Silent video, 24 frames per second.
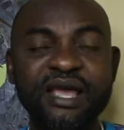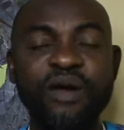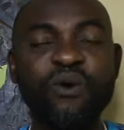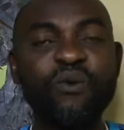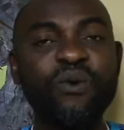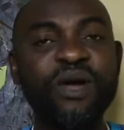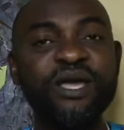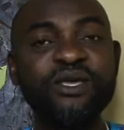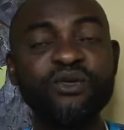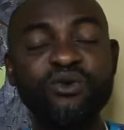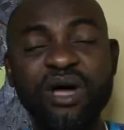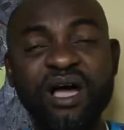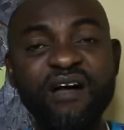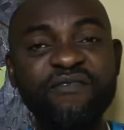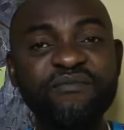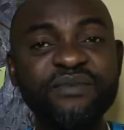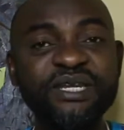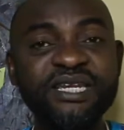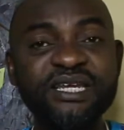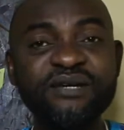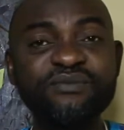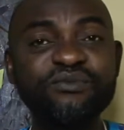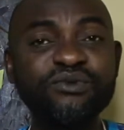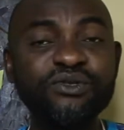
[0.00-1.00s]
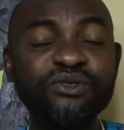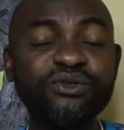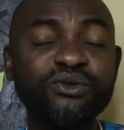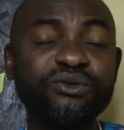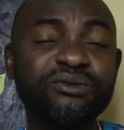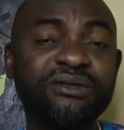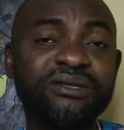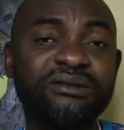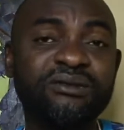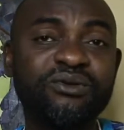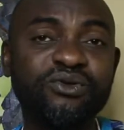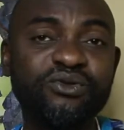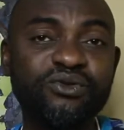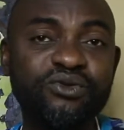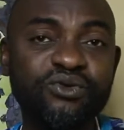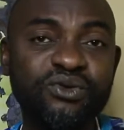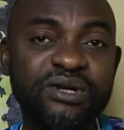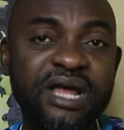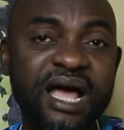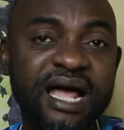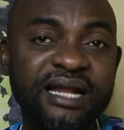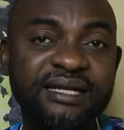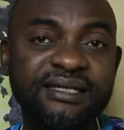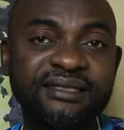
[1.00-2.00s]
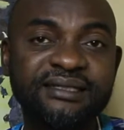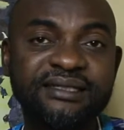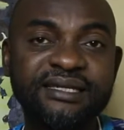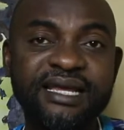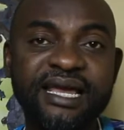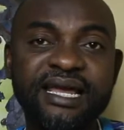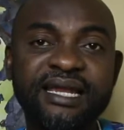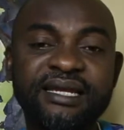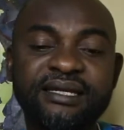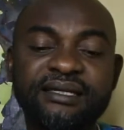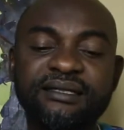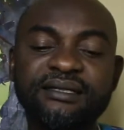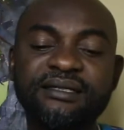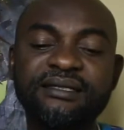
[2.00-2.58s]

When you have been able to, to do that, then